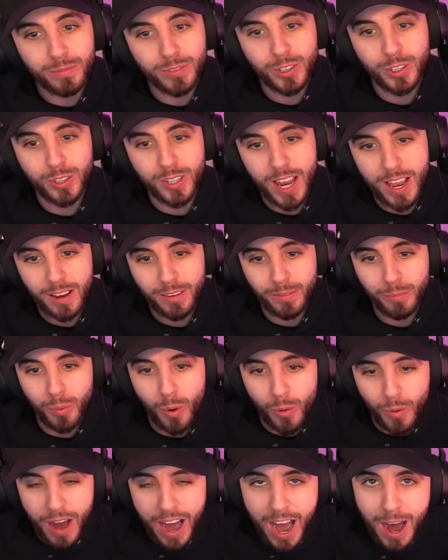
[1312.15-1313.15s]
they
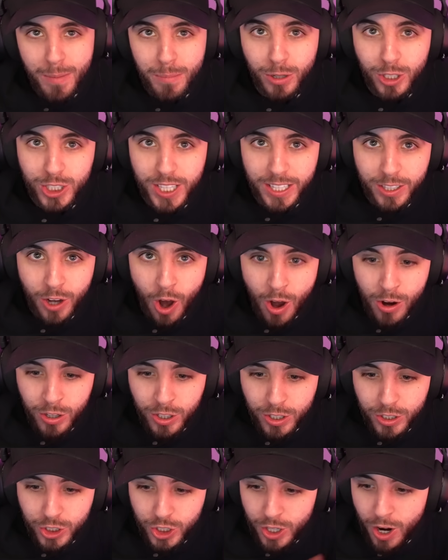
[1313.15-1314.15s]
well how much they
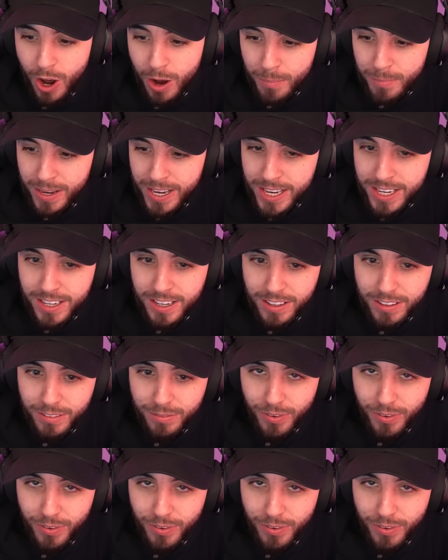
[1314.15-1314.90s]
conquered. You know what I mean?